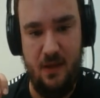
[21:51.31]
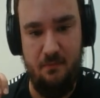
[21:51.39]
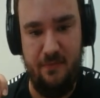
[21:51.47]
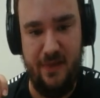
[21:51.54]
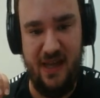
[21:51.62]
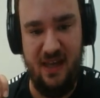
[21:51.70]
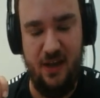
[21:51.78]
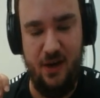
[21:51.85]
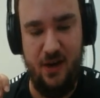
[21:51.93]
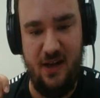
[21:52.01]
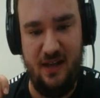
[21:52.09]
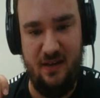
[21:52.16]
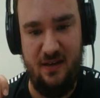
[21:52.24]
My Hero
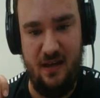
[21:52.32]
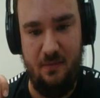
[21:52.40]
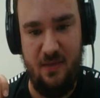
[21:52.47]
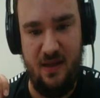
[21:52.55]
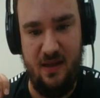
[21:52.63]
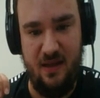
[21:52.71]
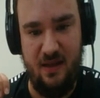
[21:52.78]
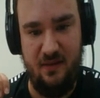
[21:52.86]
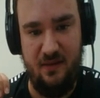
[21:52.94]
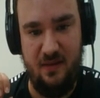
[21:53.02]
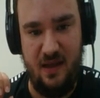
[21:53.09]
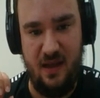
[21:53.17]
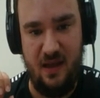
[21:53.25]

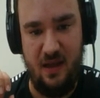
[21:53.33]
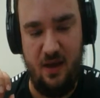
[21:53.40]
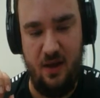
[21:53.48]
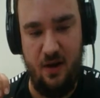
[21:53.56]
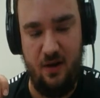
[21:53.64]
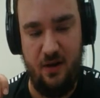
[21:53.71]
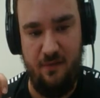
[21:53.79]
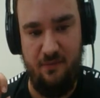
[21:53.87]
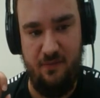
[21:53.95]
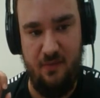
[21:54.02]
Academia's arc of